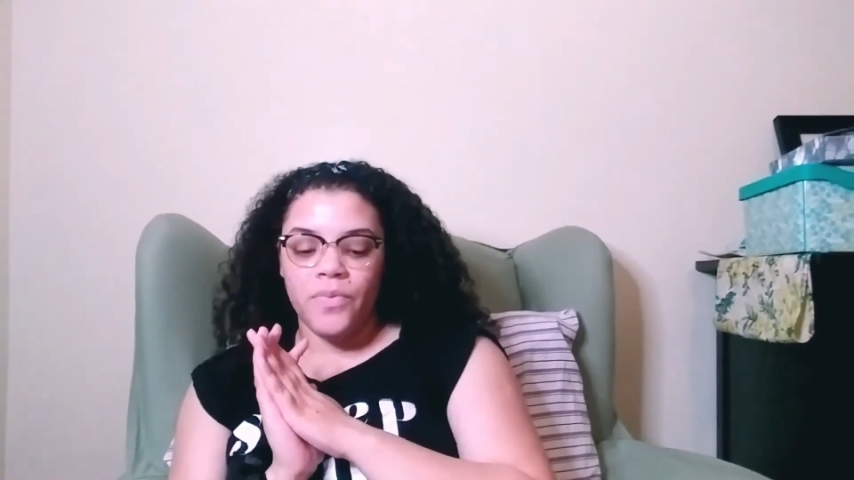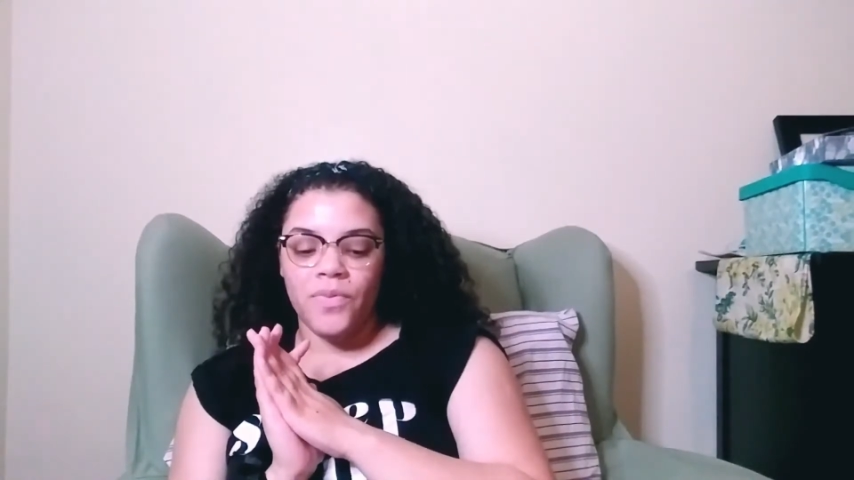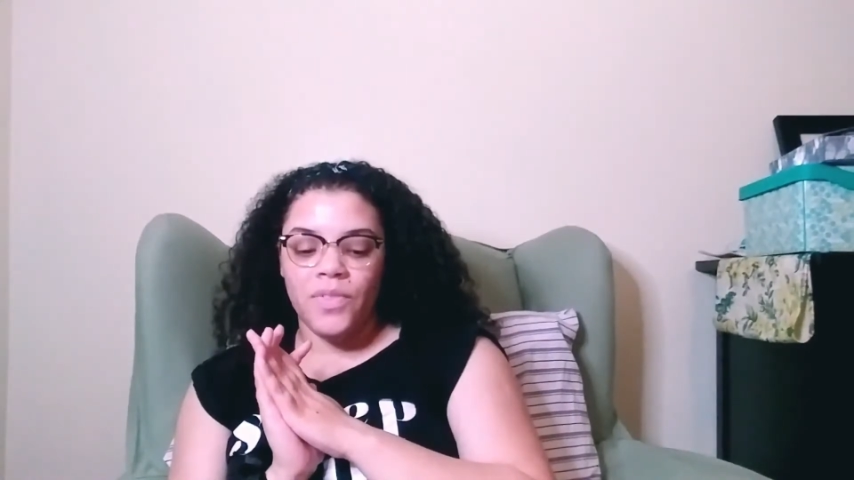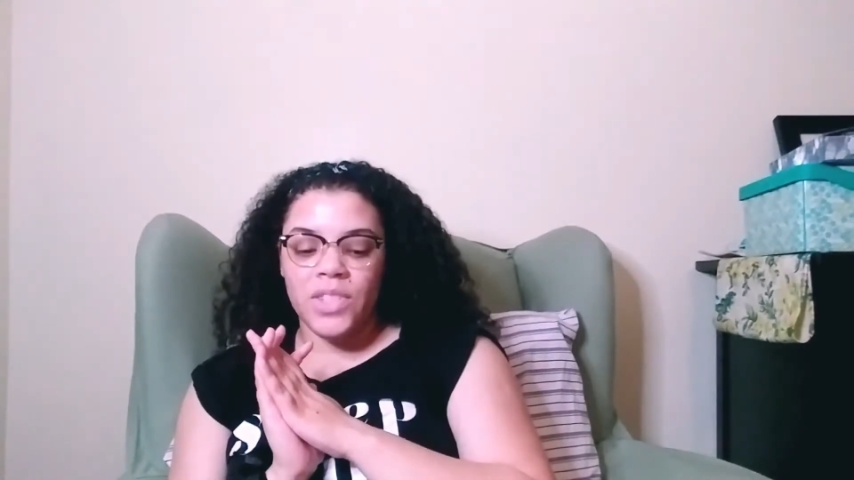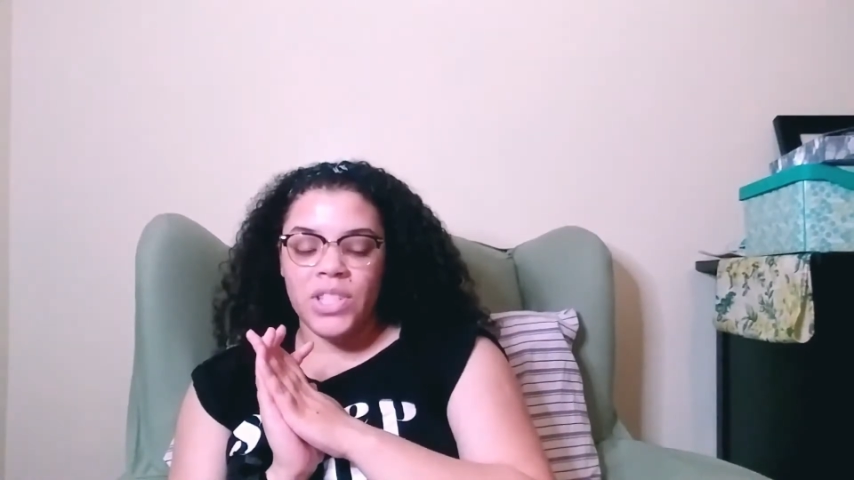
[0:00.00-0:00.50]

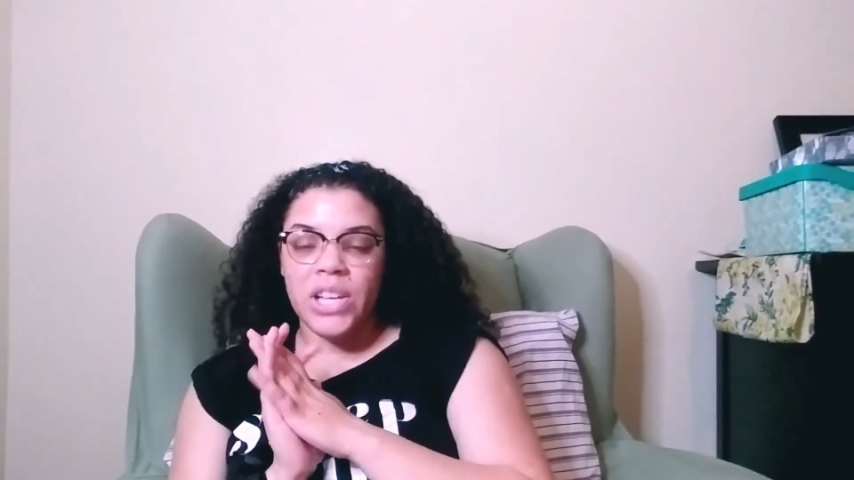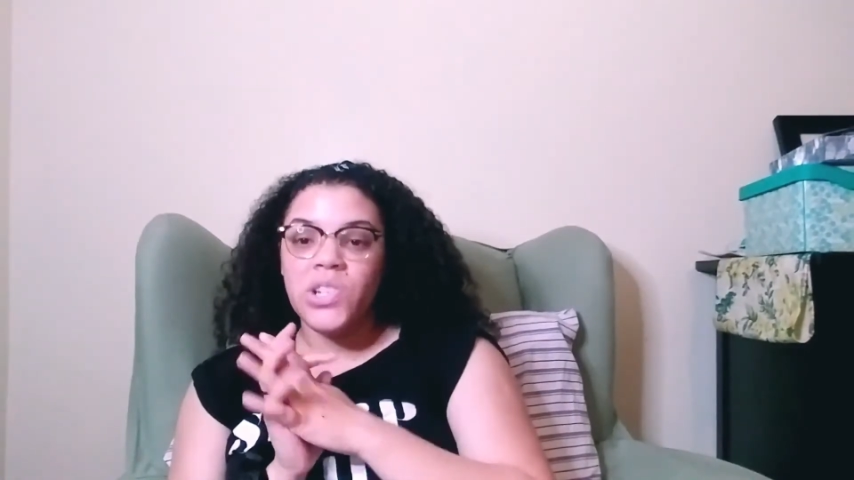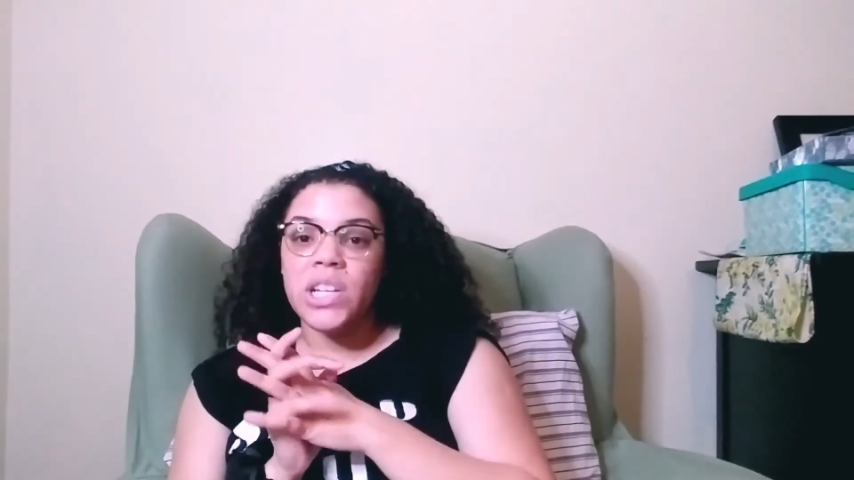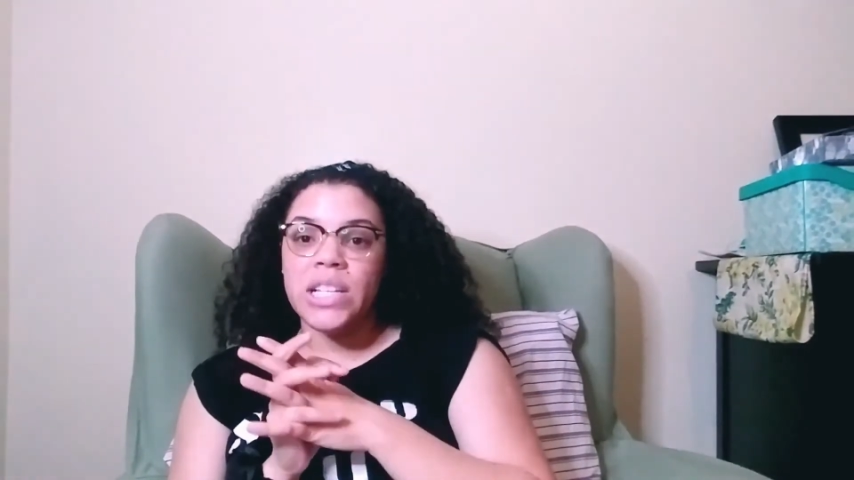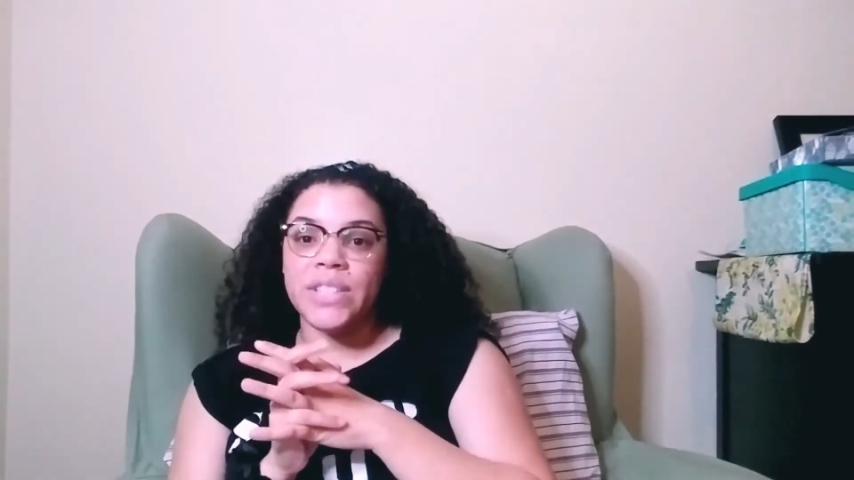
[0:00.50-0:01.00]

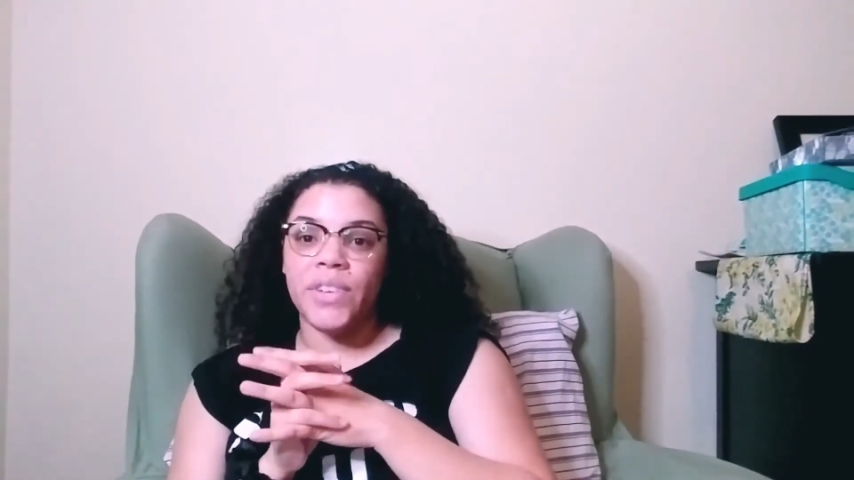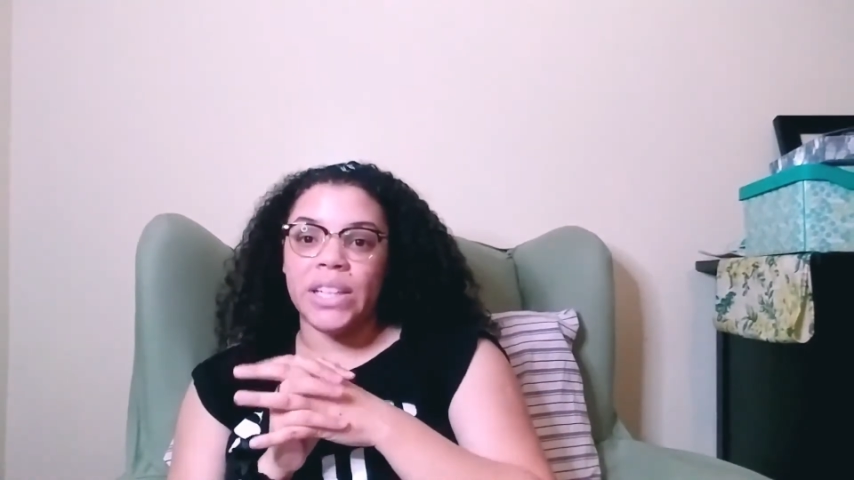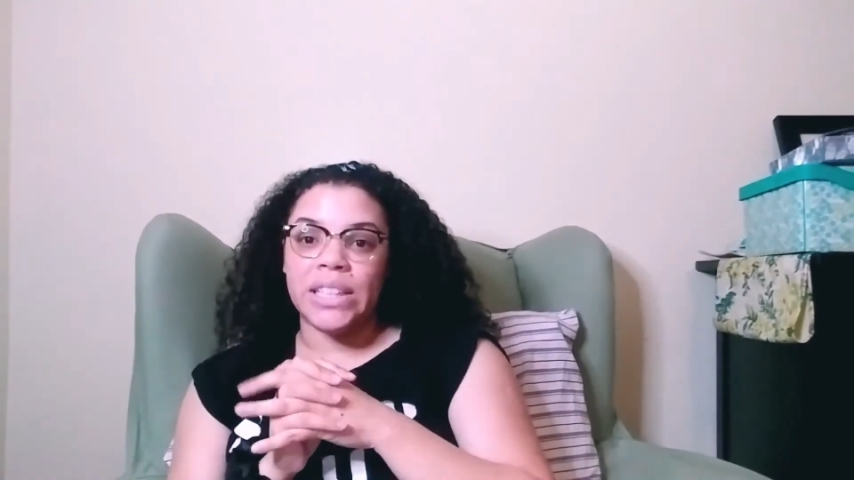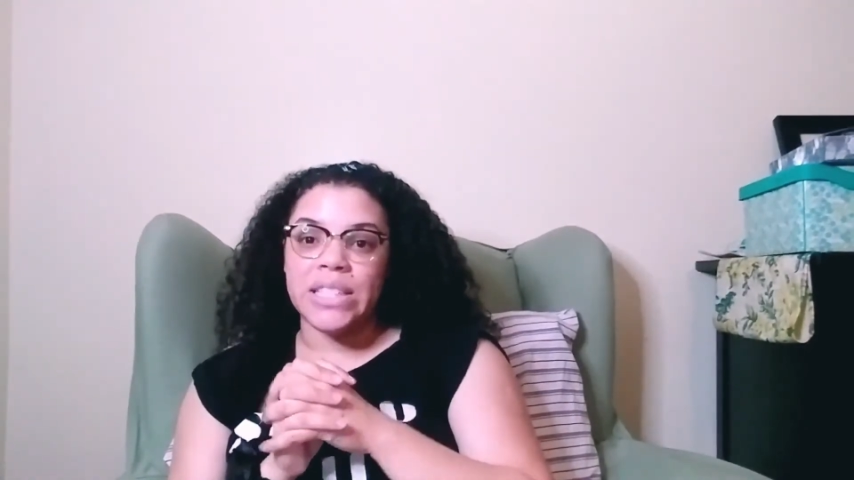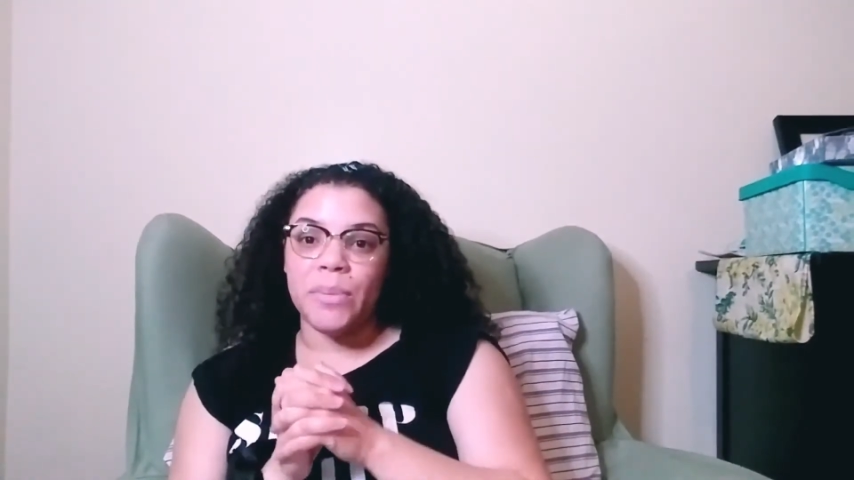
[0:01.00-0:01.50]
Cedric is
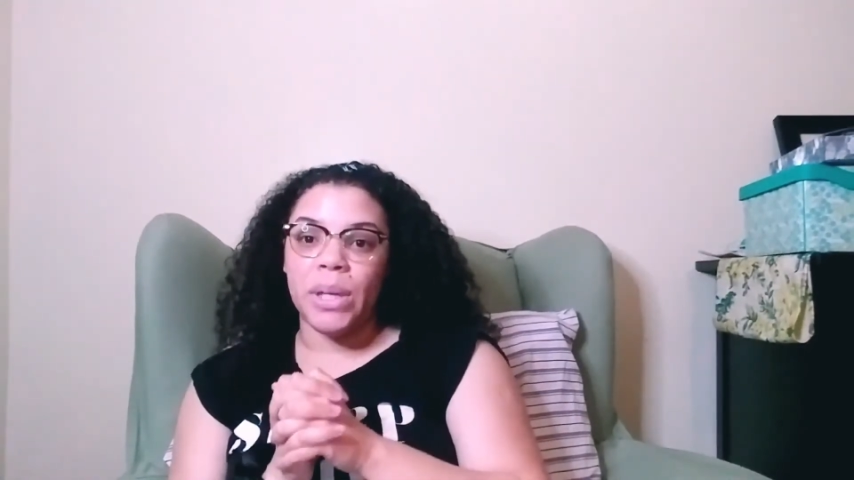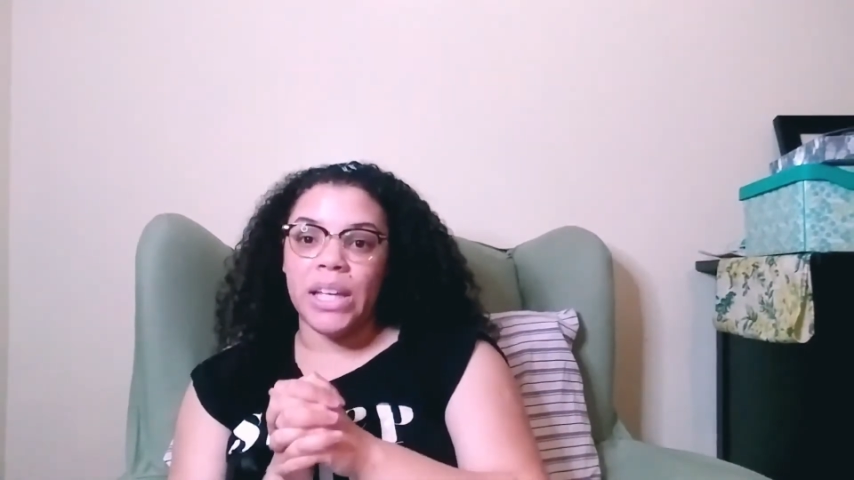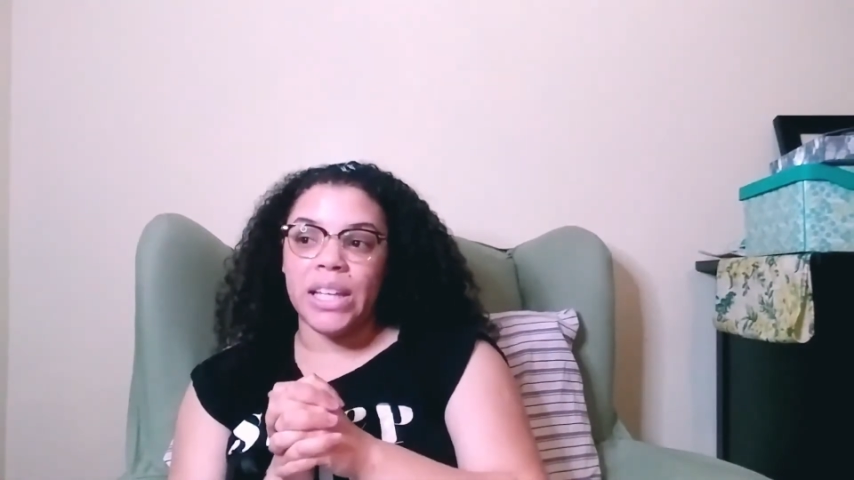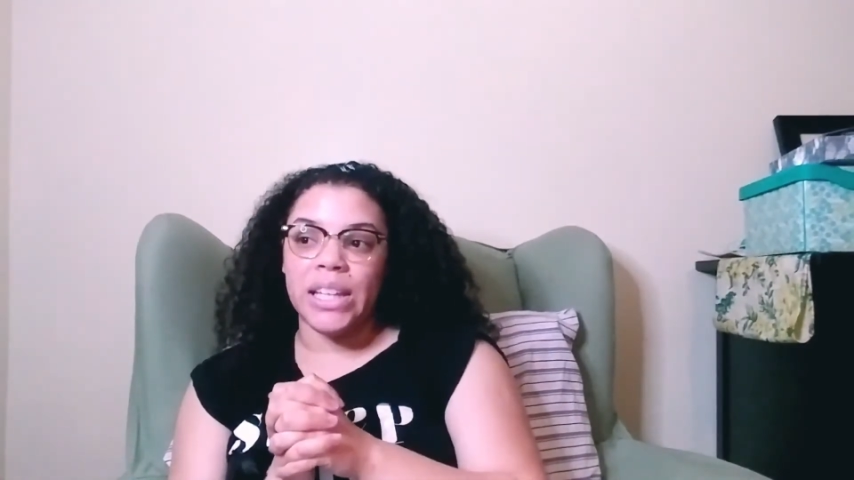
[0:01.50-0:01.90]
funny to me.